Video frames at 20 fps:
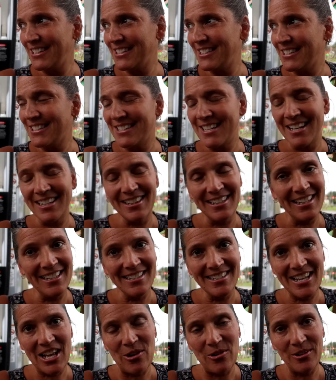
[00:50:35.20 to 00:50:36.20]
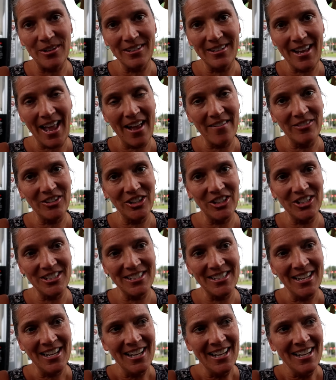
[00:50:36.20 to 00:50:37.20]
I like just taking the kids out and having
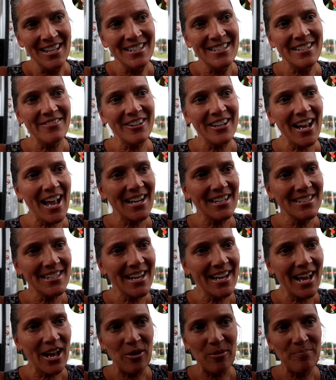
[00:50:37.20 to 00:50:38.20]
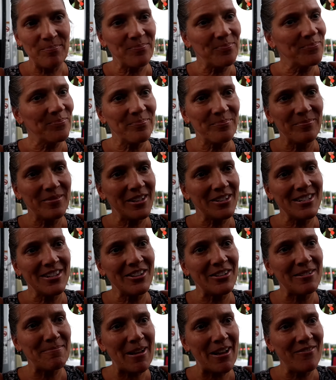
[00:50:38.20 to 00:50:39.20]
a good, different kind of day out.
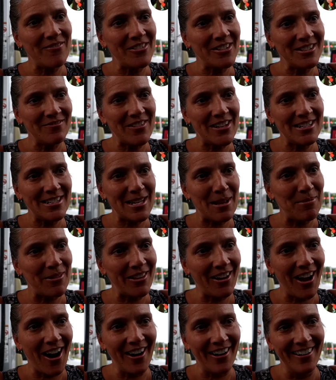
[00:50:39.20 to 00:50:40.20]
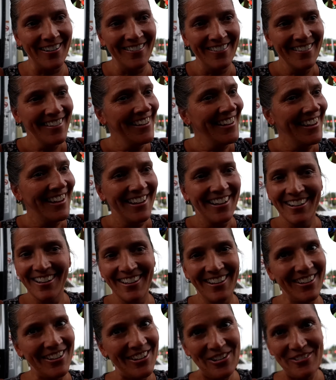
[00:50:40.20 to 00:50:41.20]
There's making fun faces at the car.
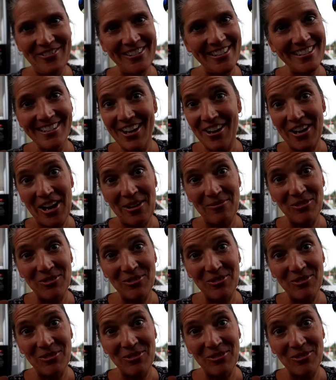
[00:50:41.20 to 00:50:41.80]
Goofies.